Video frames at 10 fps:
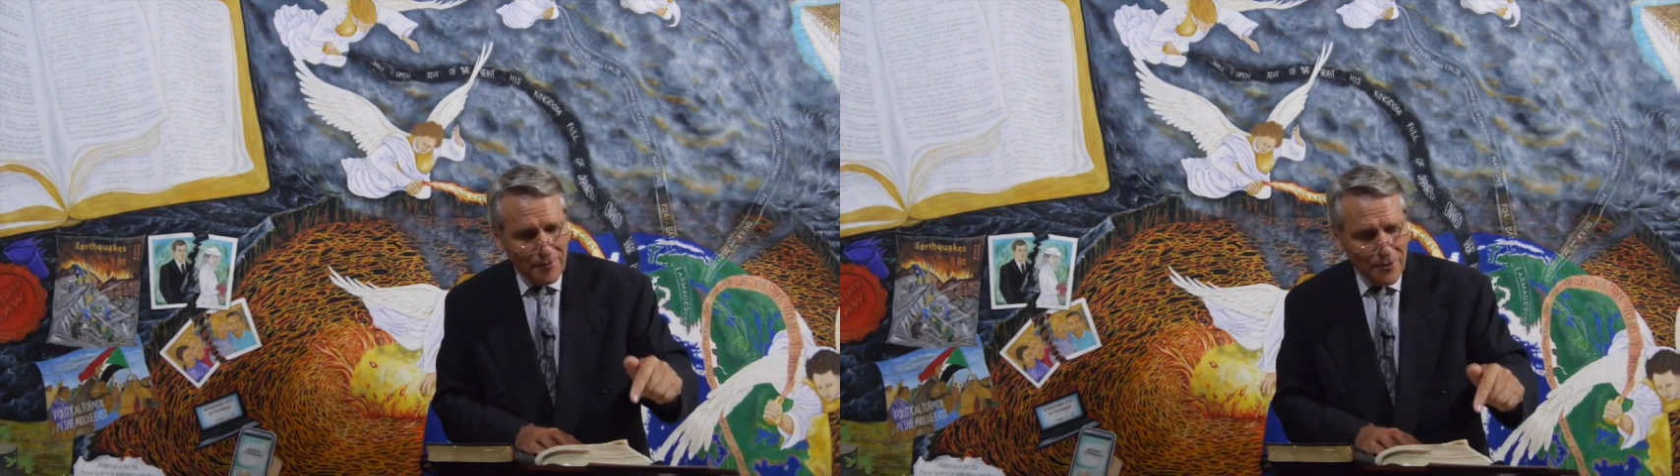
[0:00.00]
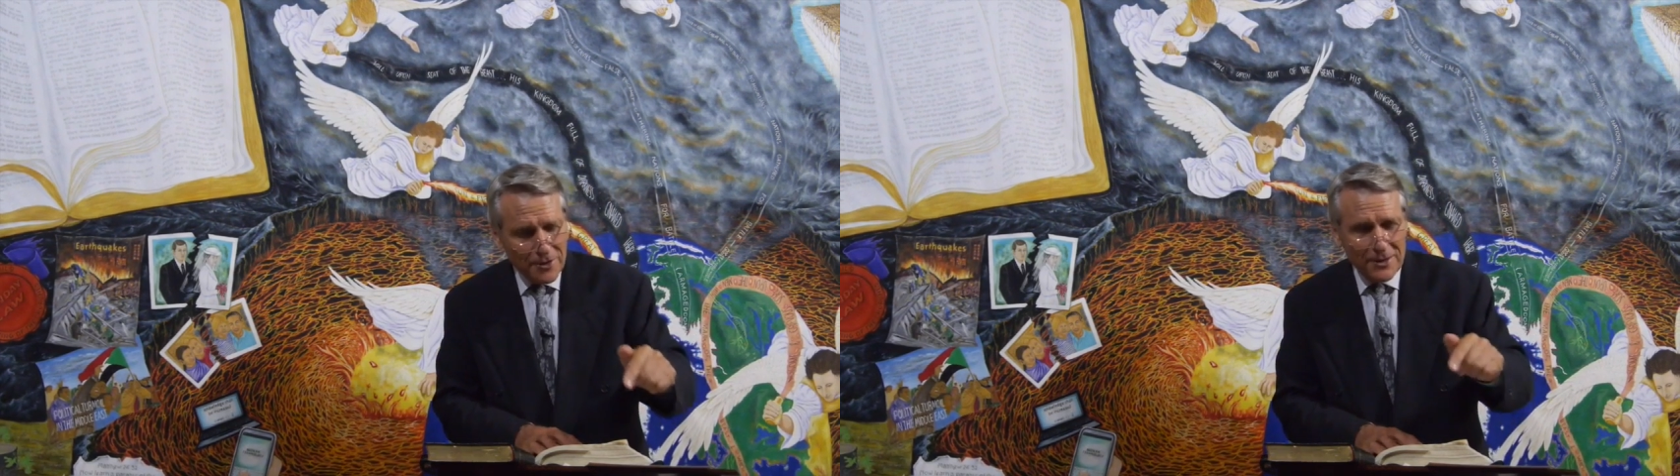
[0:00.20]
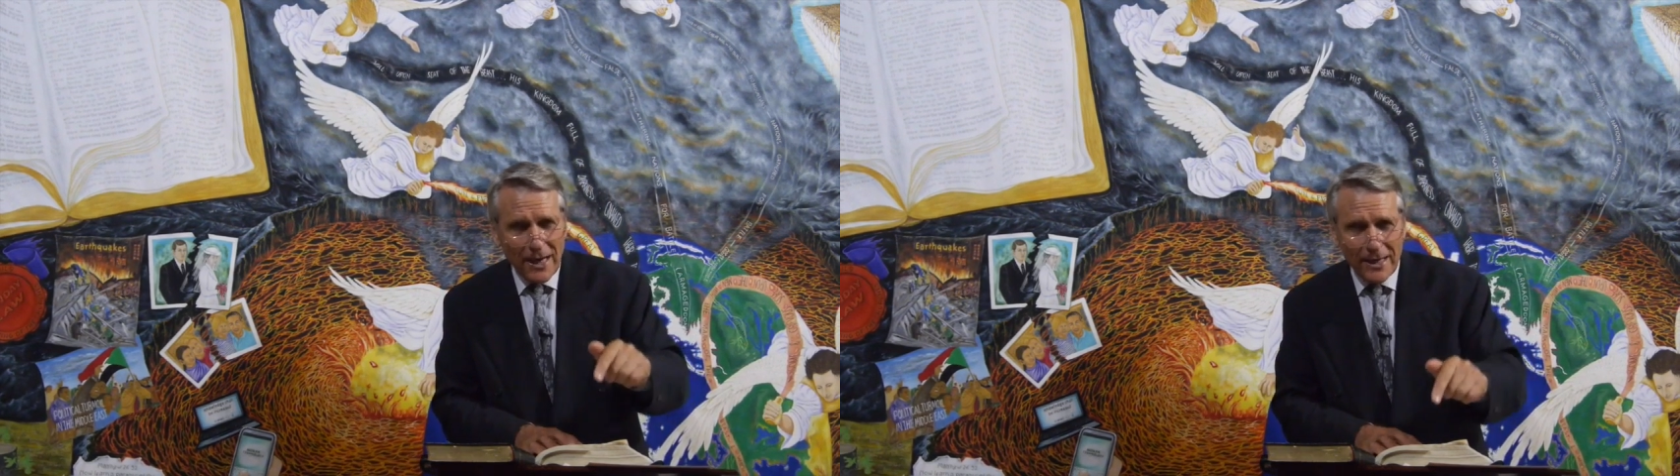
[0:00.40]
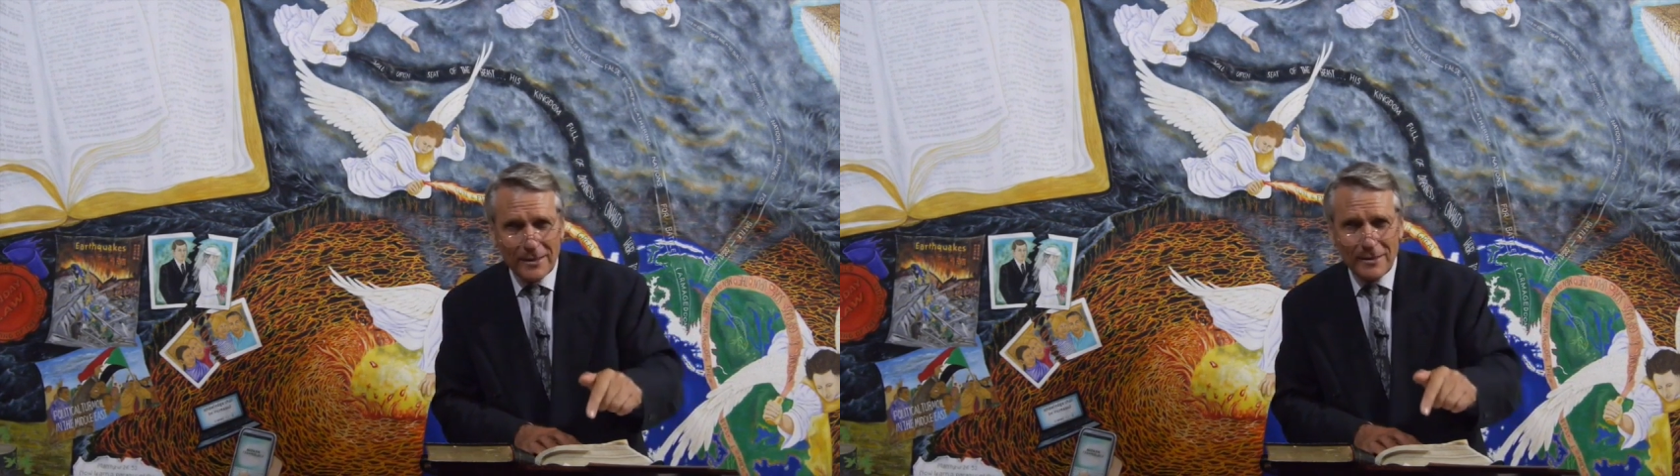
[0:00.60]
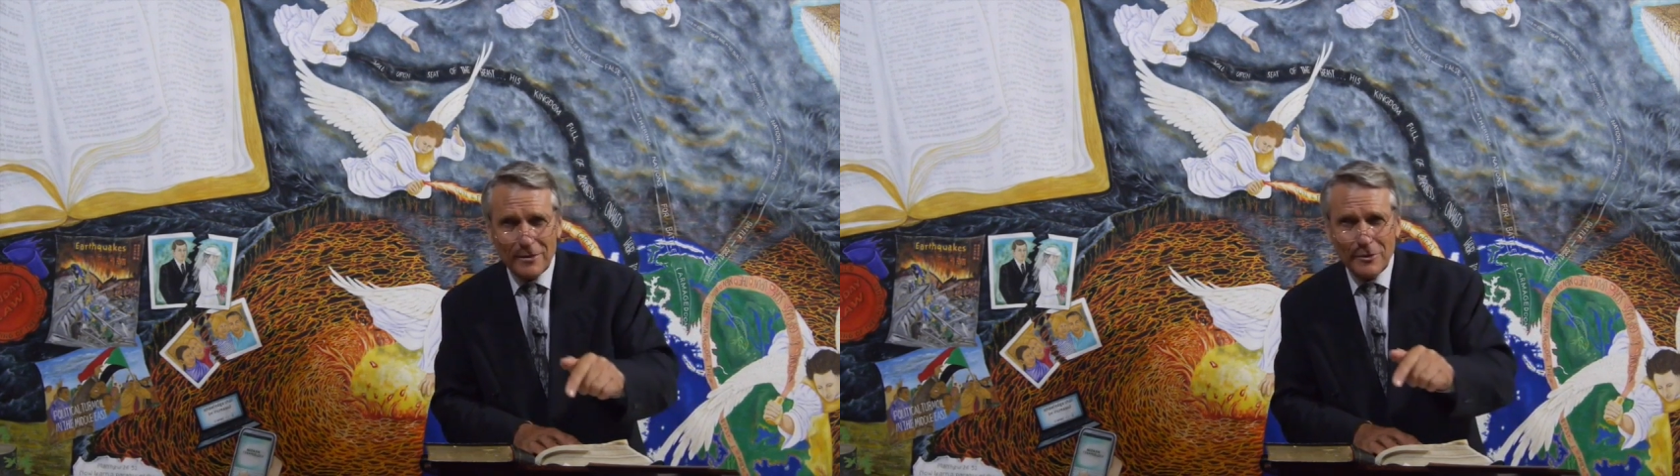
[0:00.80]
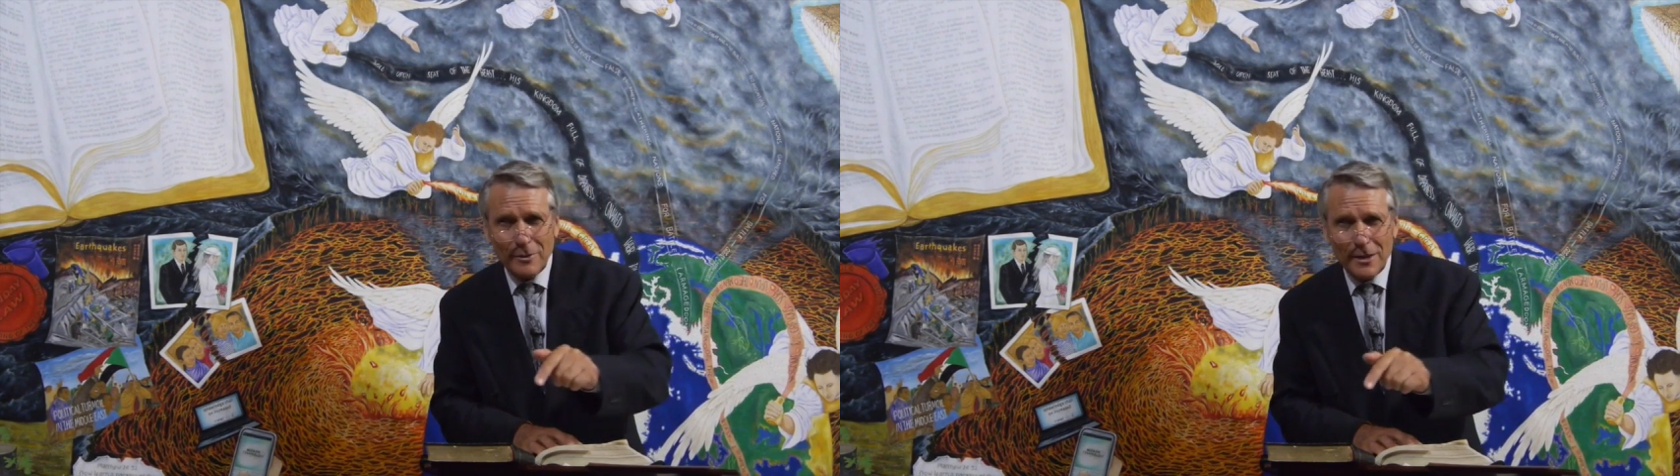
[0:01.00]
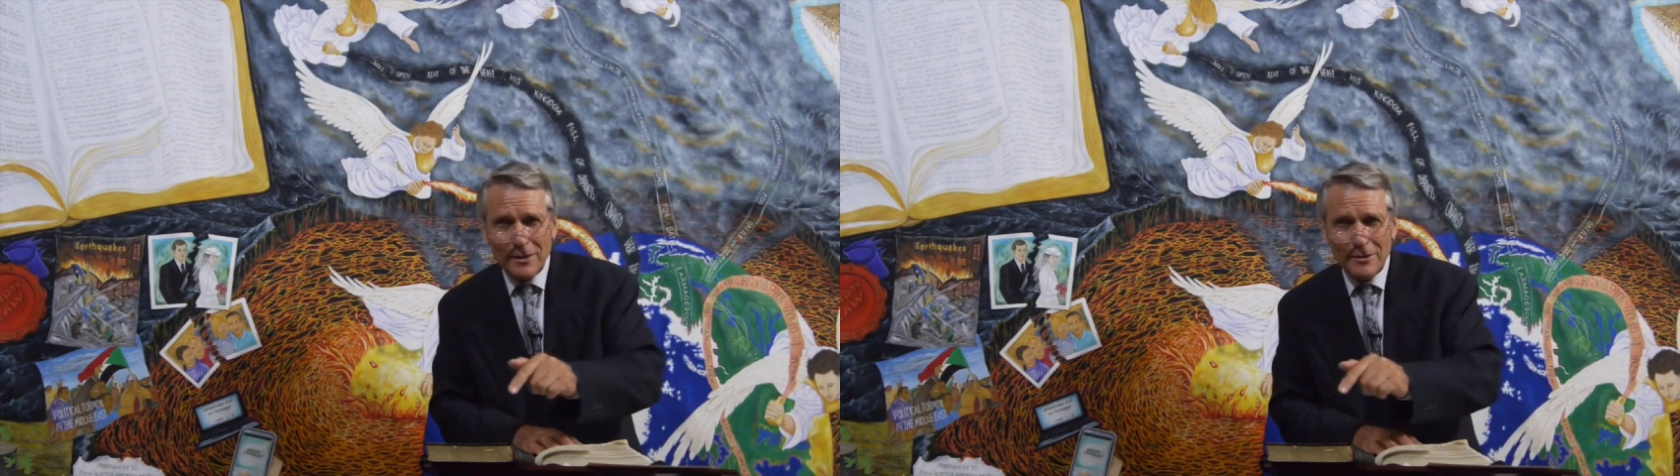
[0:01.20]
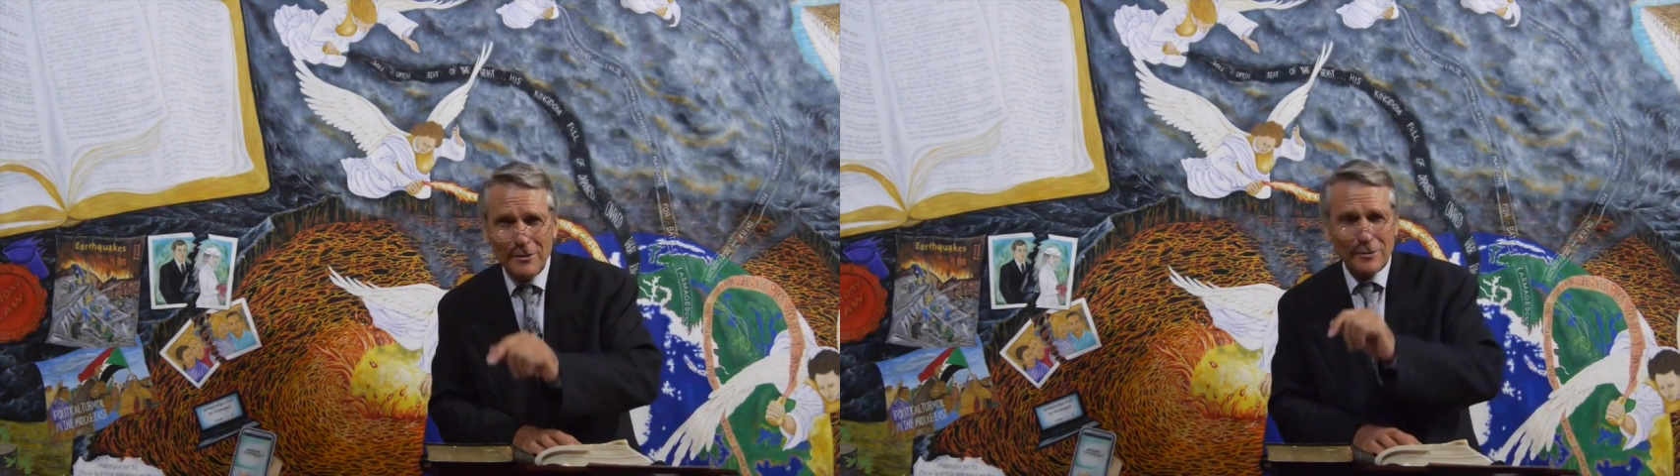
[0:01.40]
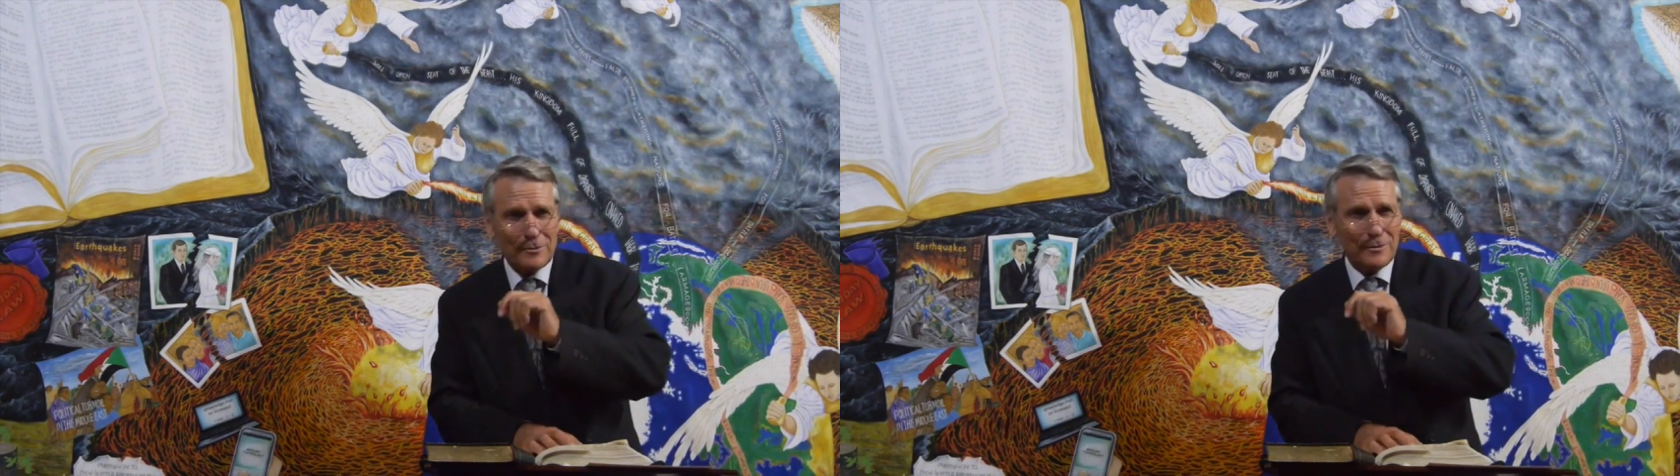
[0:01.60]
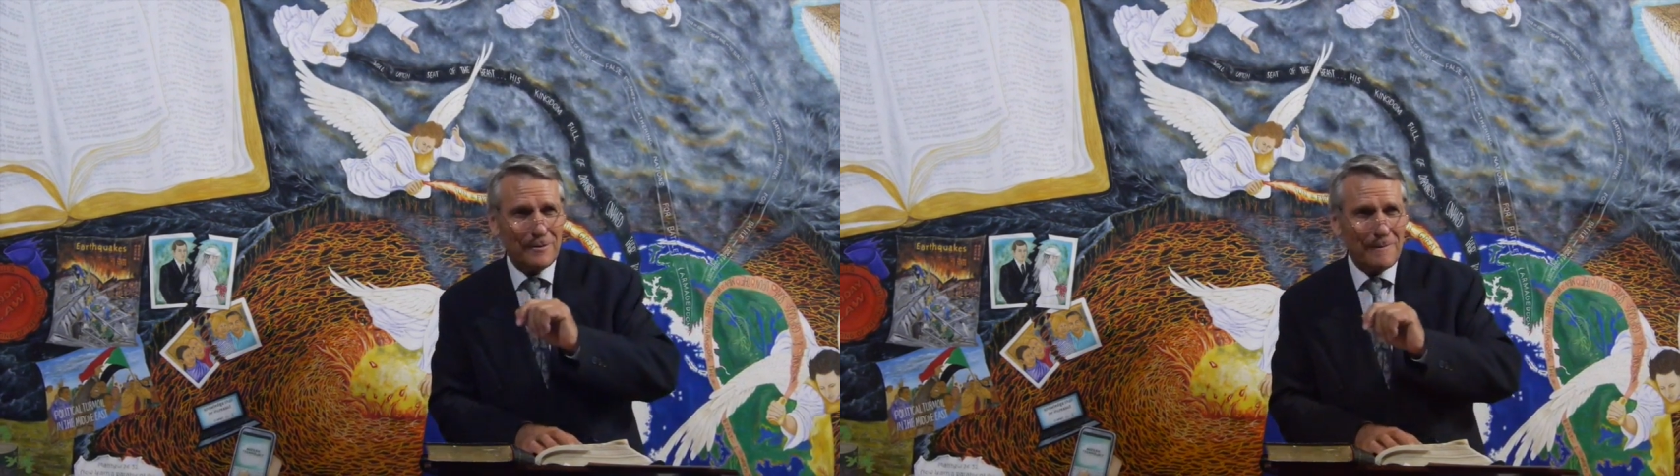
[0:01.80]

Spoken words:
verses 18 to 22.